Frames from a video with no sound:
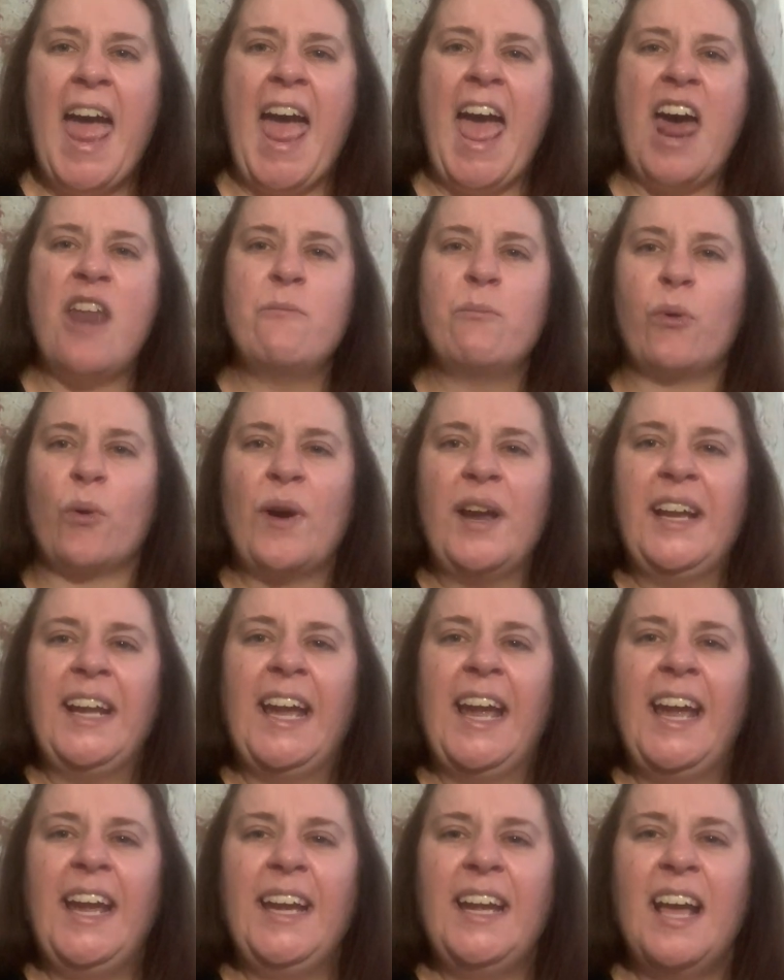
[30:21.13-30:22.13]
and
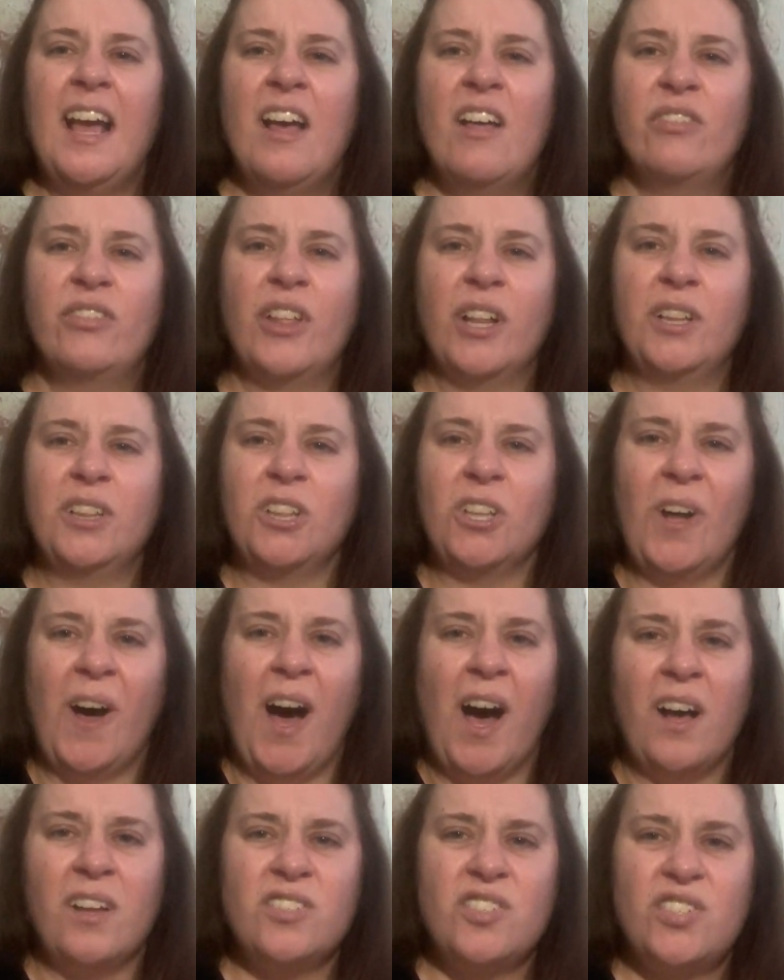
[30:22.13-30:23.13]
bringing the
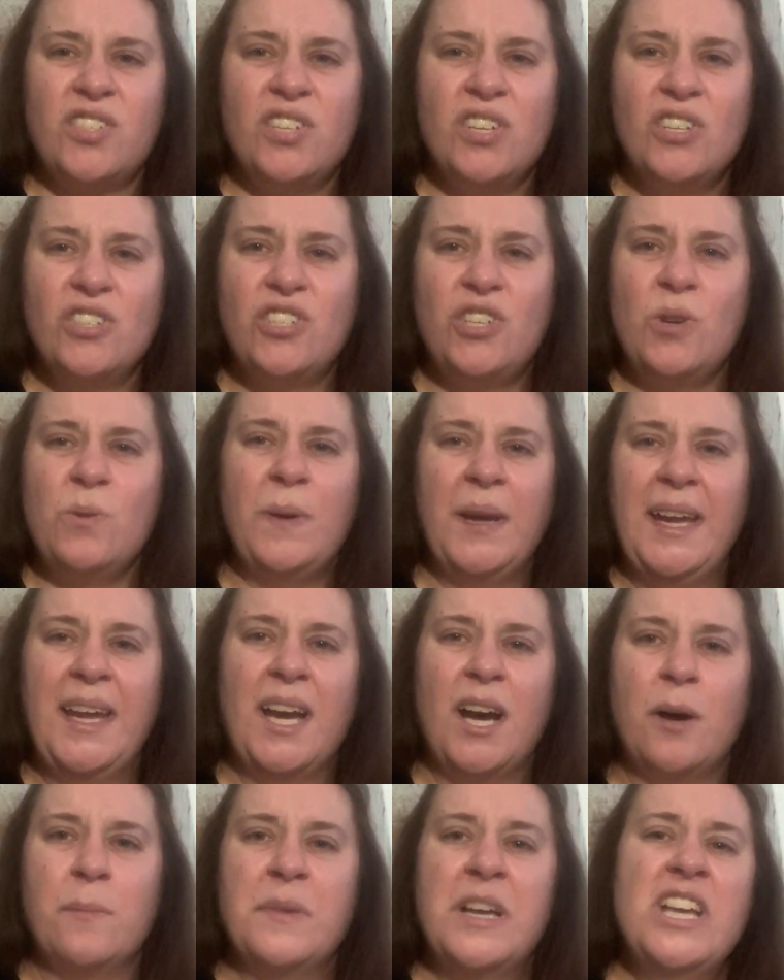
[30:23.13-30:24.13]
lost to
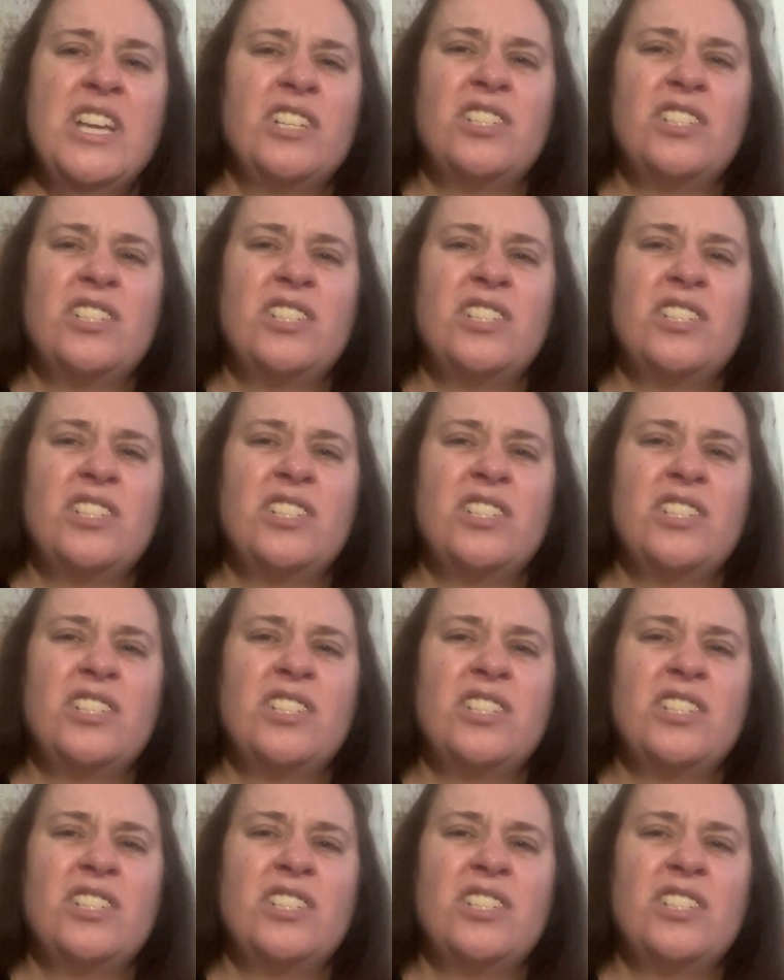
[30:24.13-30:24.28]
him